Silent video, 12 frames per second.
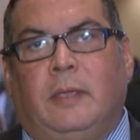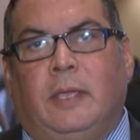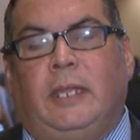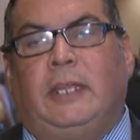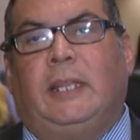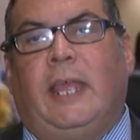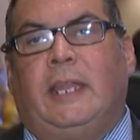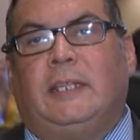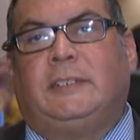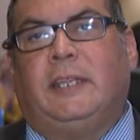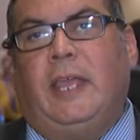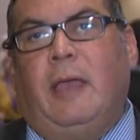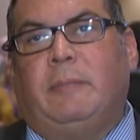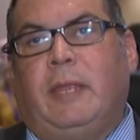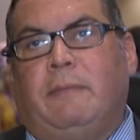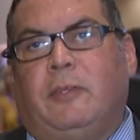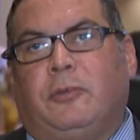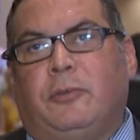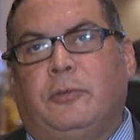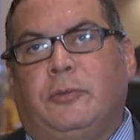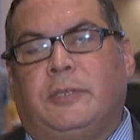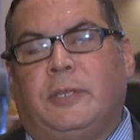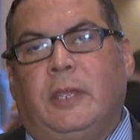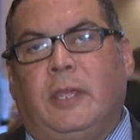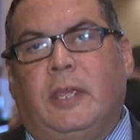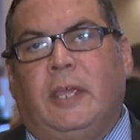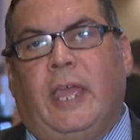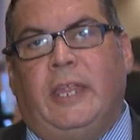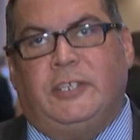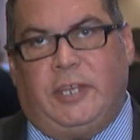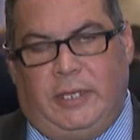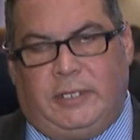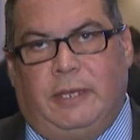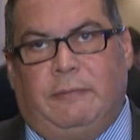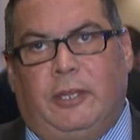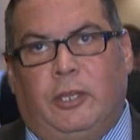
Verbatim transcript: In Atlantic City, I'm David Cruz NJTV